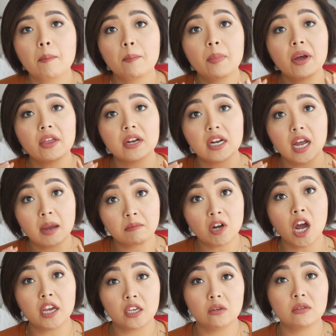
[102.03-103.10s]
but I'm
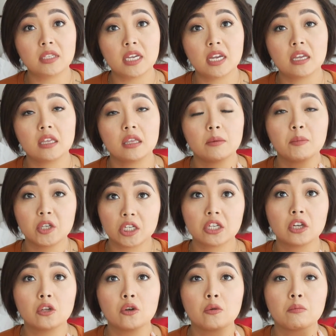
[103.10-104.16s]
not using the
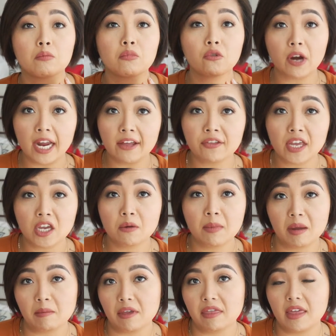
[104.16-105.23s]
particular brand that you
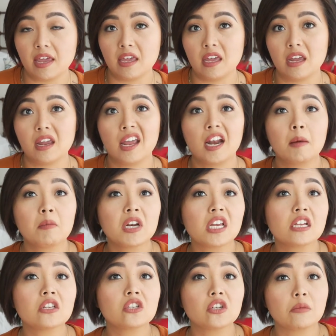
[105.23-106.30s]
might be thinking. And I'm going to
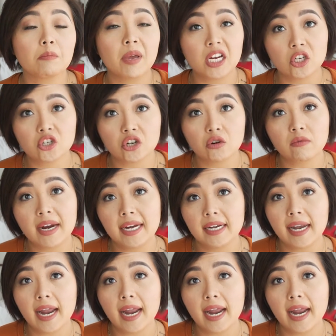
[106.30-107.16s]
insert a picture right